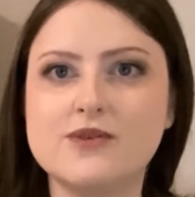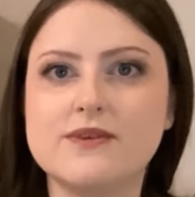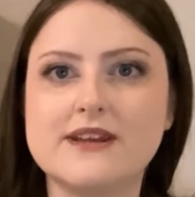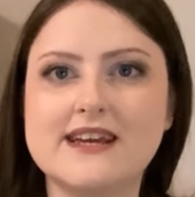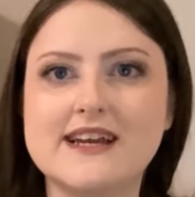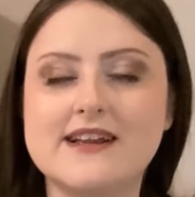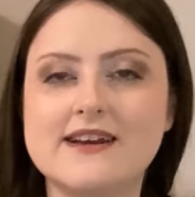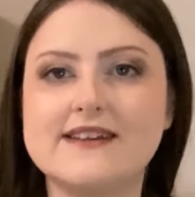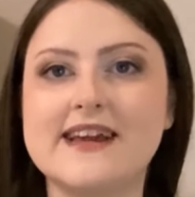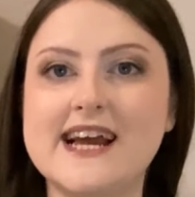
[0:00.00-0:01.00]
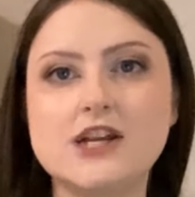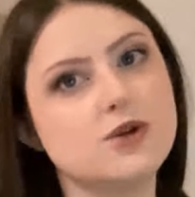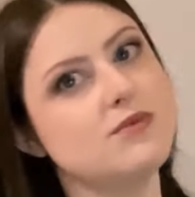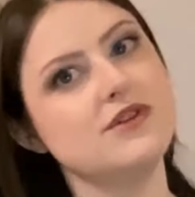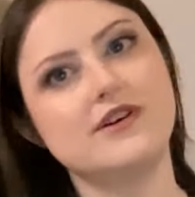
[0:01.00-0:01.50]
you want to get a
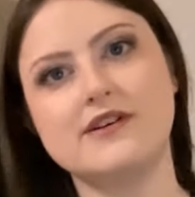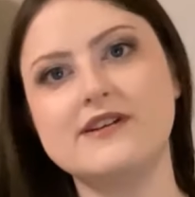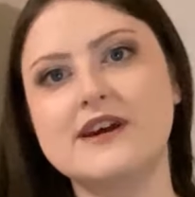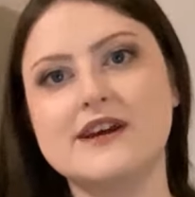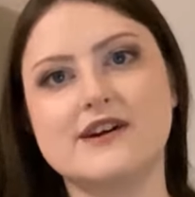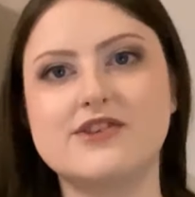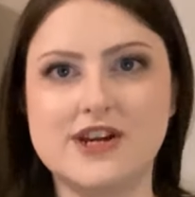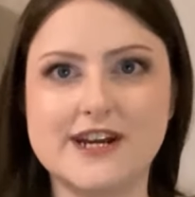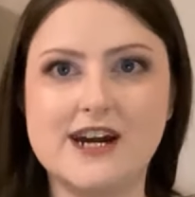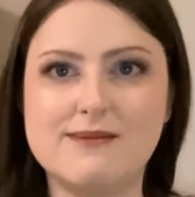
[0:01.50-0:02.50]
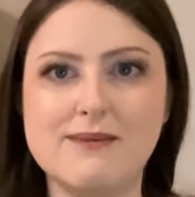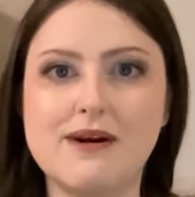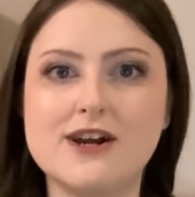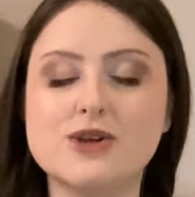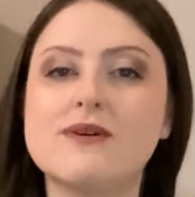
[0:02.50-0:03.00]
tangible good, go check out my
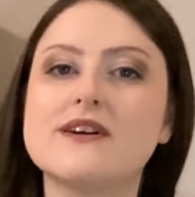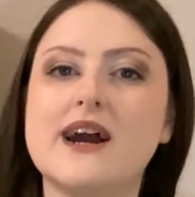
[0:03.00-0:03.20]
Poshmark.